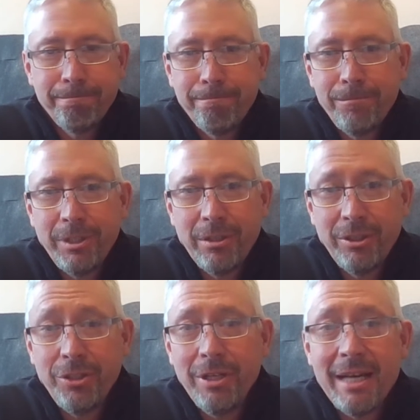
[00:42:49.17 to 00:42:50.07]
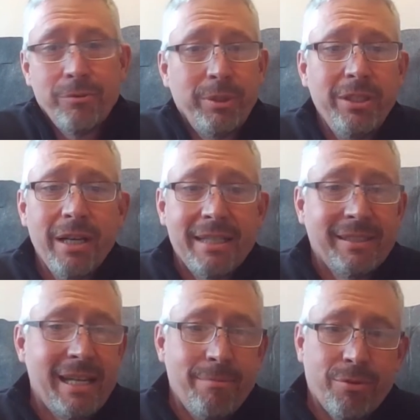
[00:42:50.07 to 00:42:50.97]
you guys, when you guys
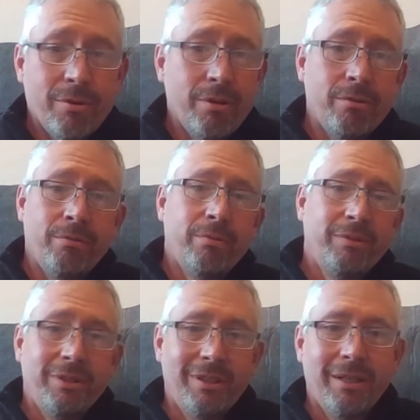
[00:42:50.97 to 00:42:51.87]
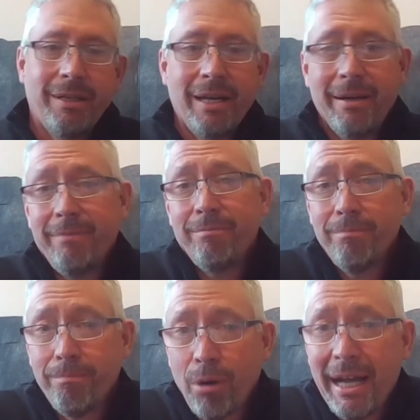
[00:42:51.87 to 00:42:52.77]
came through, I
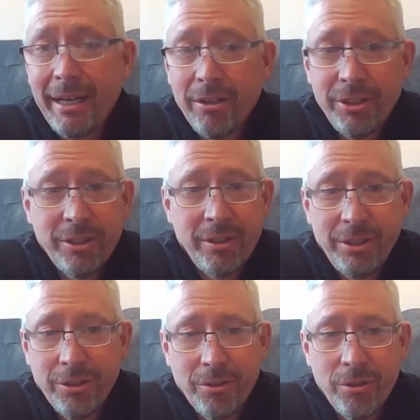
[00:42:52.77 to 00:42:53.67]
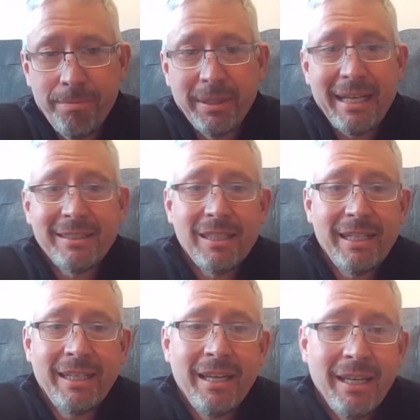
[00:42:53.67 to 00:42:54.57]
brag on your group, but that's
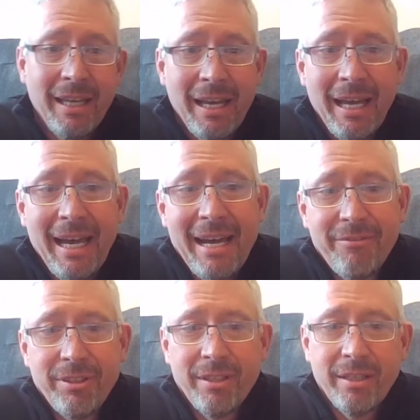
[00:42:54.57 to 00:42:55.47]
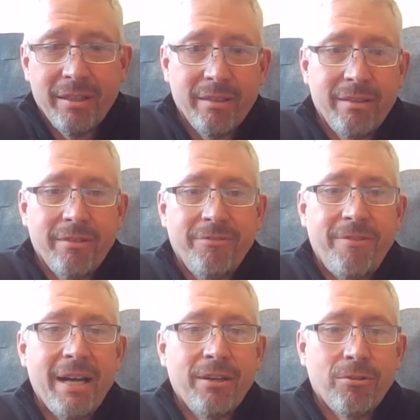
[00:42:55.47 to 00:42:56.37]
like having the
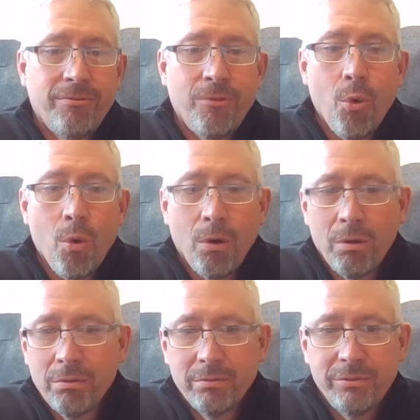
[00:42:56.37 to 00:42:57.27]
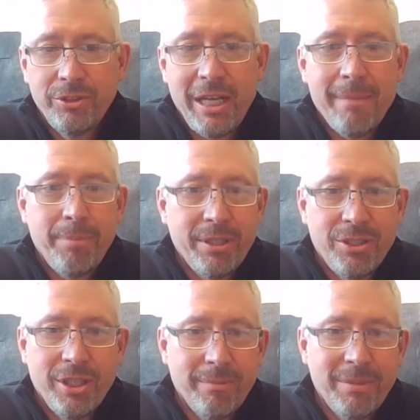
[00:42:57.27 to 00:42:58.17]
Final Four
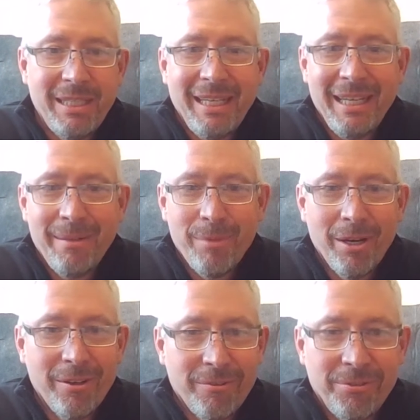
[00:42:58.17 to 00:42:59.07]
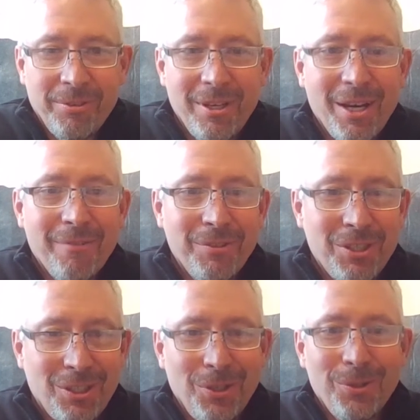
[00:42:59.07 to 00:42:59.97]
championship team of
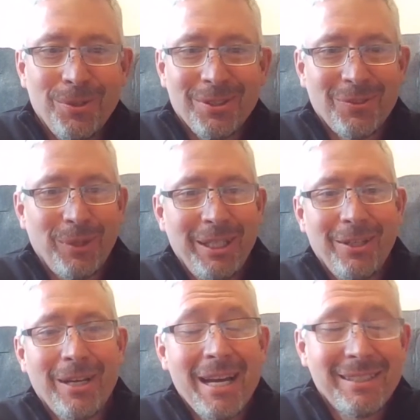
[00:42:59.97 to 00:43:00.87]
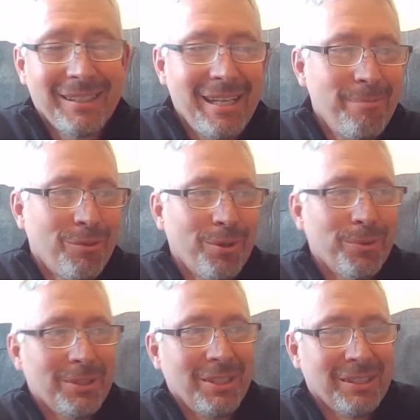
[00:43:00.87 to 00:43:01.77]
students. When you guys came through,
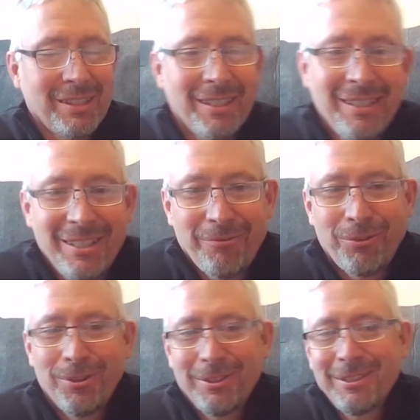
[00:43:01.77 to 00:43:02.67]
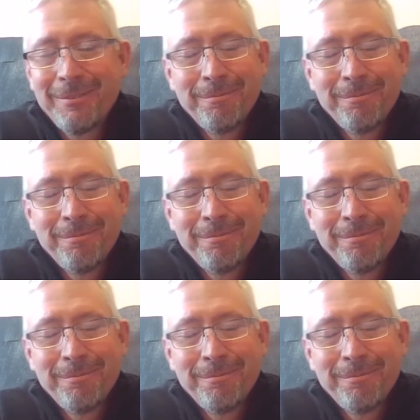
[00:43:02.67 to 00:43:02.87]
was a different